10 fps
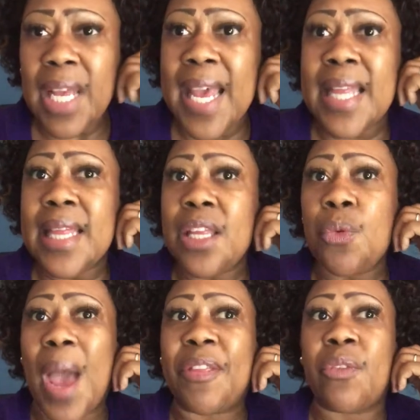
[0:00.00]
And
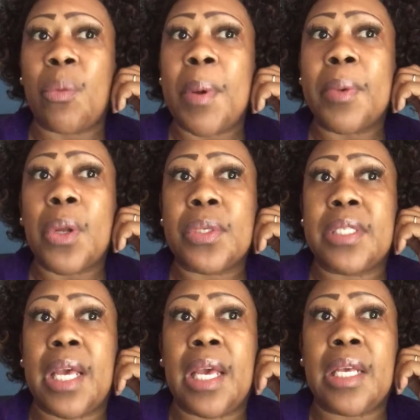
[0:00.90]
you have to remember those
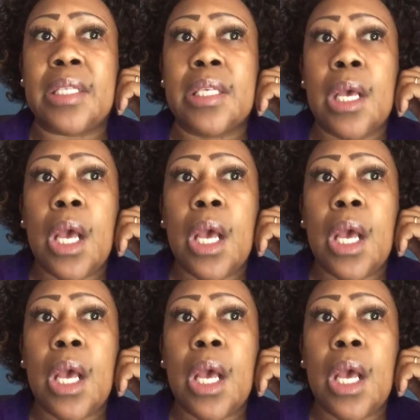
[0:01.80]
things